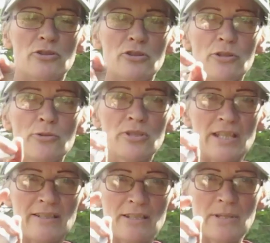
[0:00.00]
2
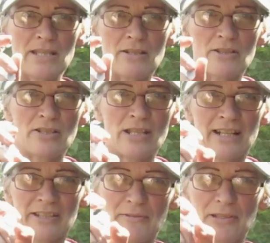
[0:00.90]
centimetres,
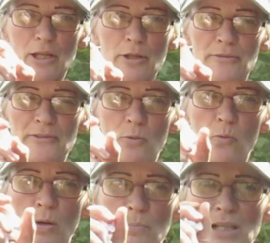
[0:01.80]
and they've allowed for 1